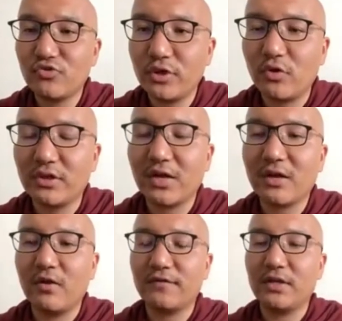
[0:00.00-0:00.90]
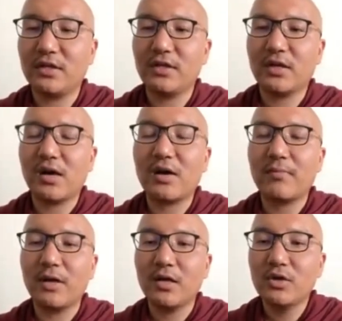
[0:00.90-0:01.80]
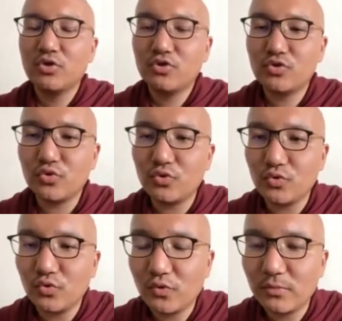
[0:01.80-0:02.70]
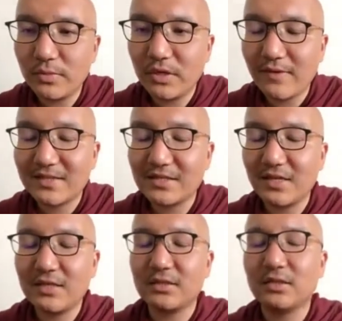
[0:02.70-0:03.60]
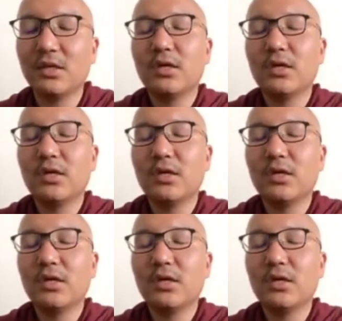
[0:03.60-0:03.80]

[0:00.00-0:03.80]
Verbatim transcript: or the, of the, the karma to be vaccinated.